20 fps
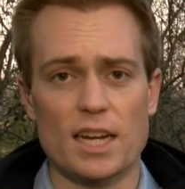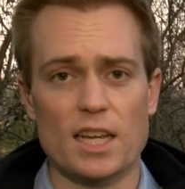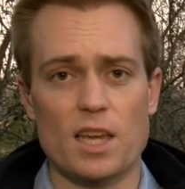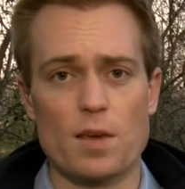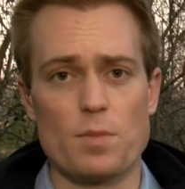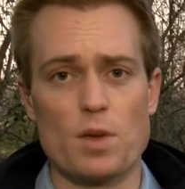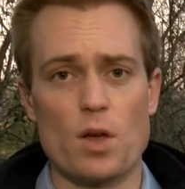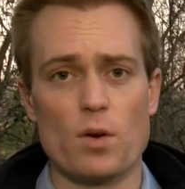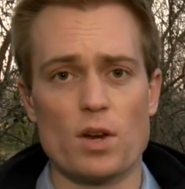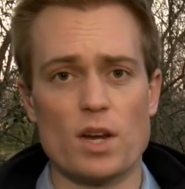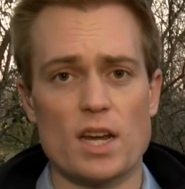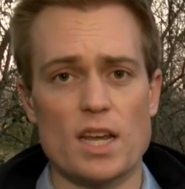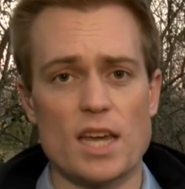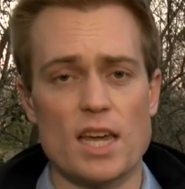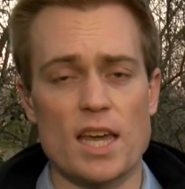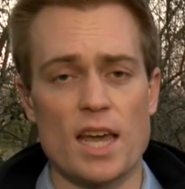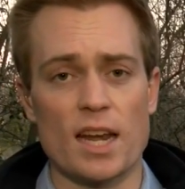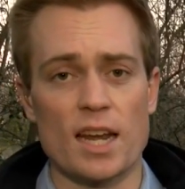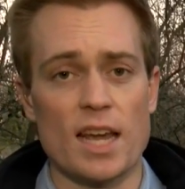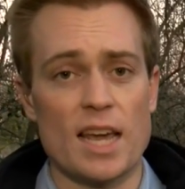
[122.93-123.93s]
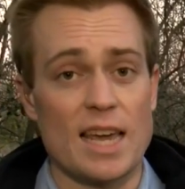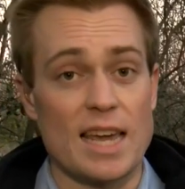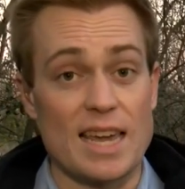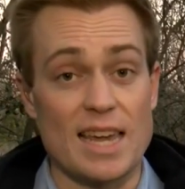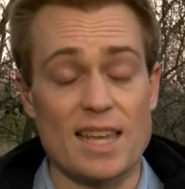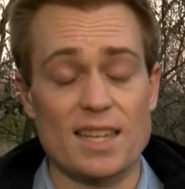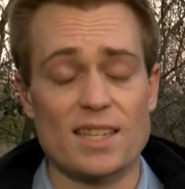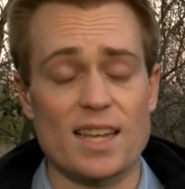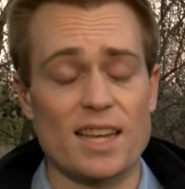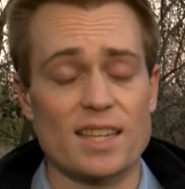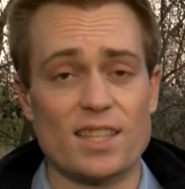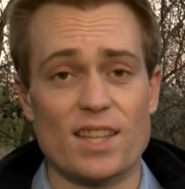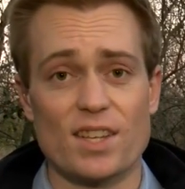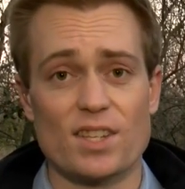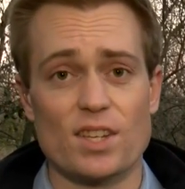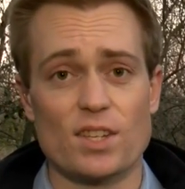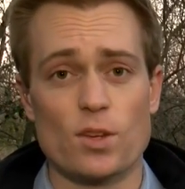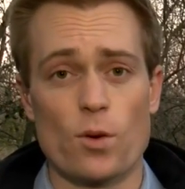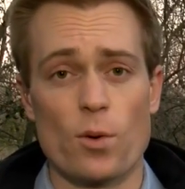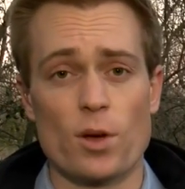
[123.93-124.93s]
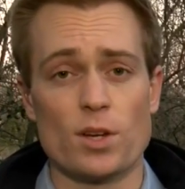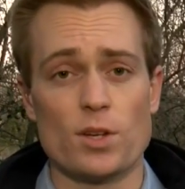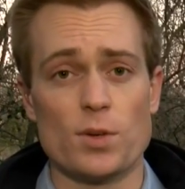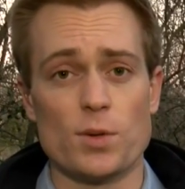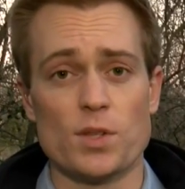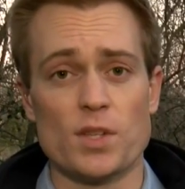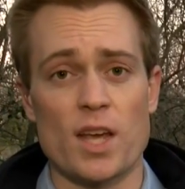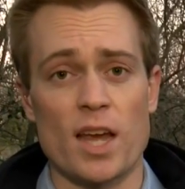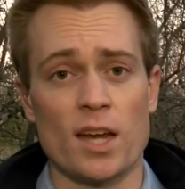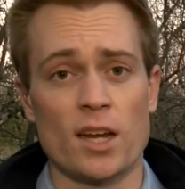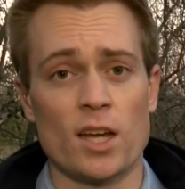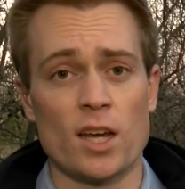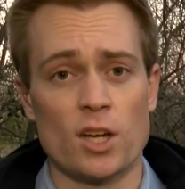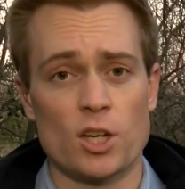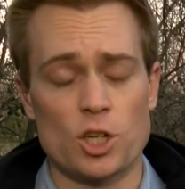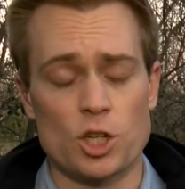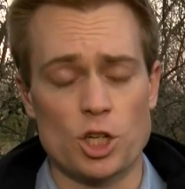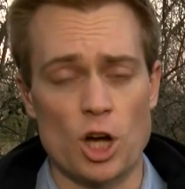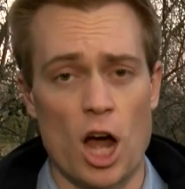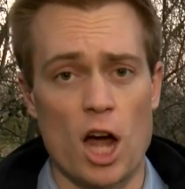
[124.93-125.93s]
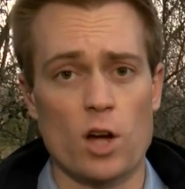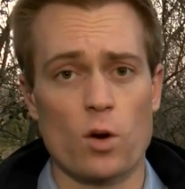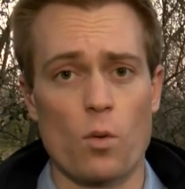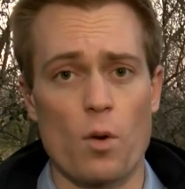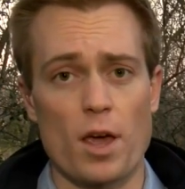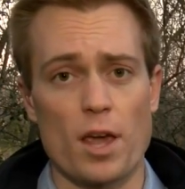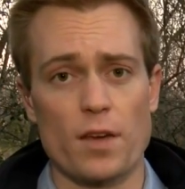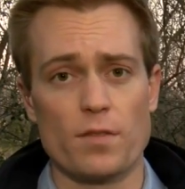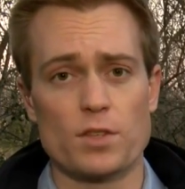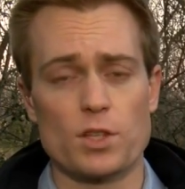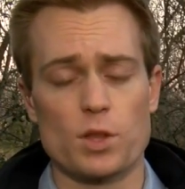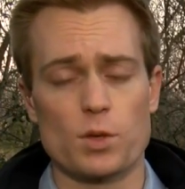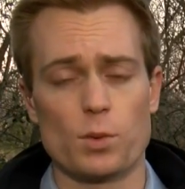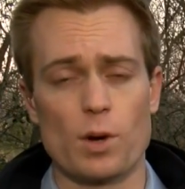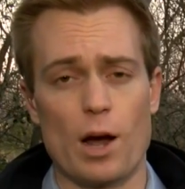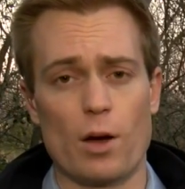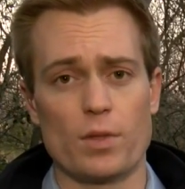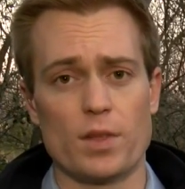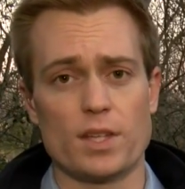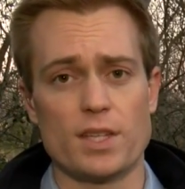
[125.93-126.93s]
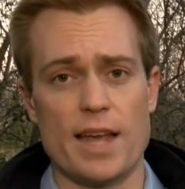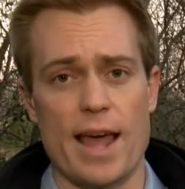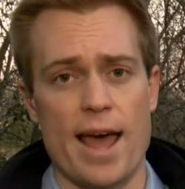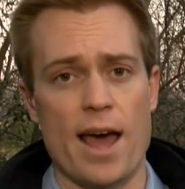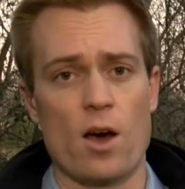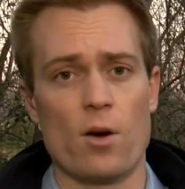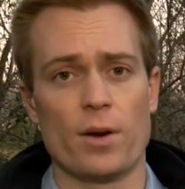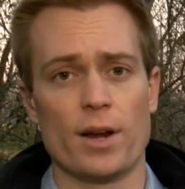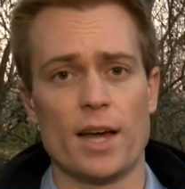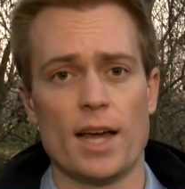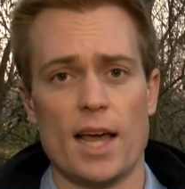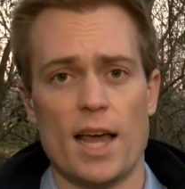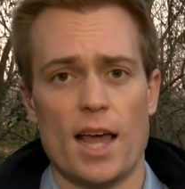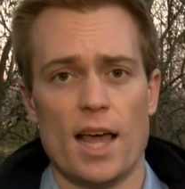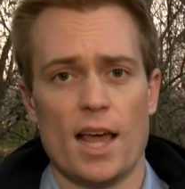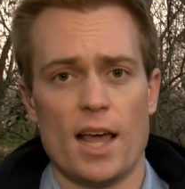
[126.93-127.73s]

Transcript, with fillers: knit community, and he says this is going to send shockwaves throughout the town.